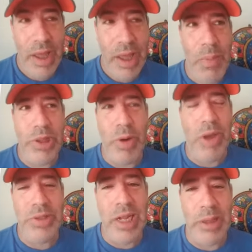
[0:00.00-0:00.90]
But they're
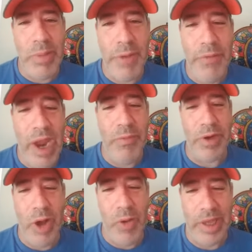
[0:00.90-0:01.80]
also not the big favorite
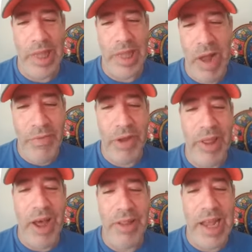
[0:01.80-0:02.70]
going in. They don't have
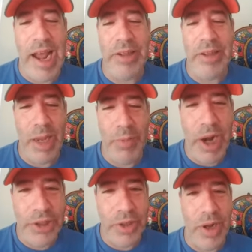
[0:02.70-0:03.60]
all that outside
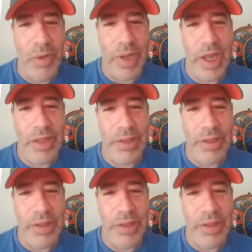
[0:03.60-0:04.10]
pressure going in.